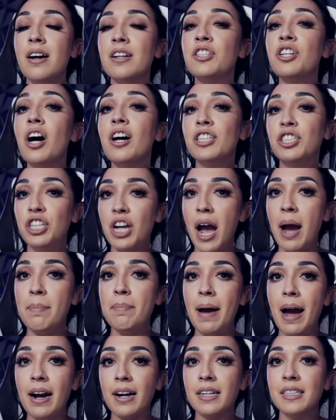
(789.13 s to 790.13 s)
a jab
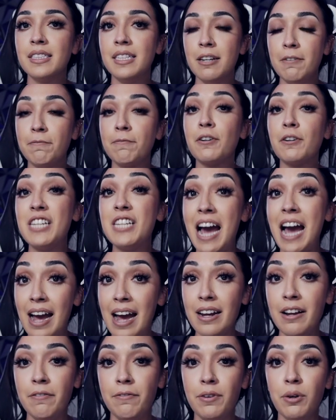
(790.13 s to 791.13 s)
back, a tit for
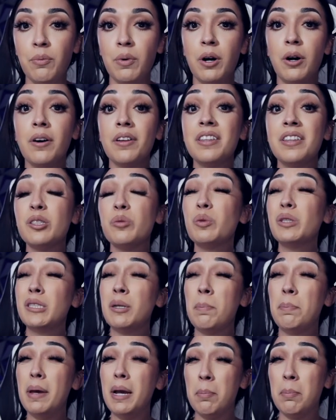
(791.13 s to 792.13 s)
tat, if you will. And this was
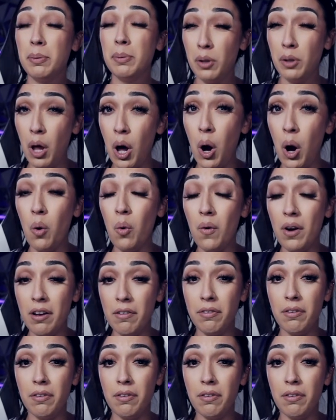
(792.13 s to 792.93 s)
a big blow.